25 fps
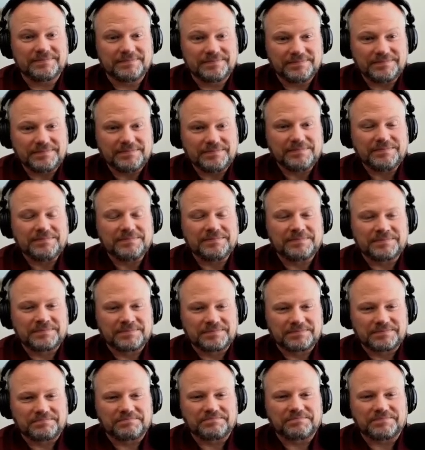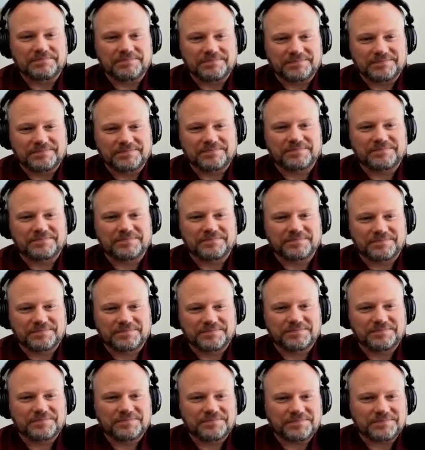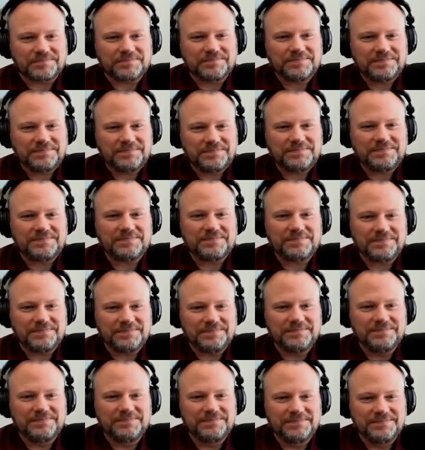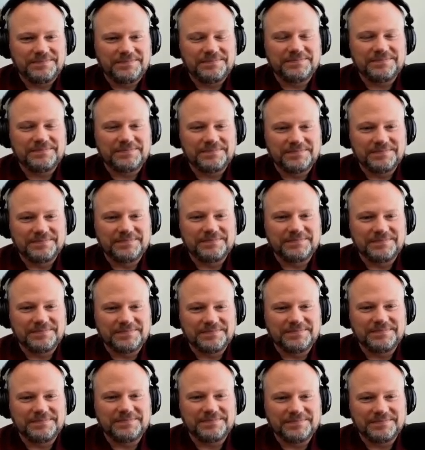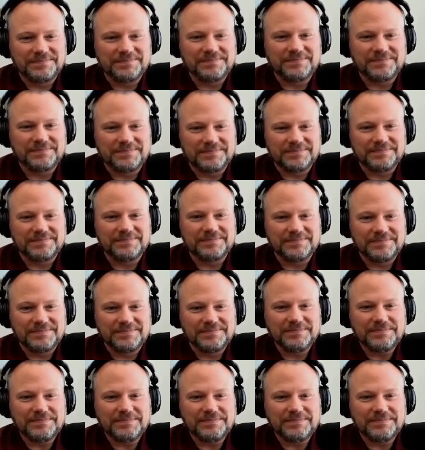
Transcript: (silent)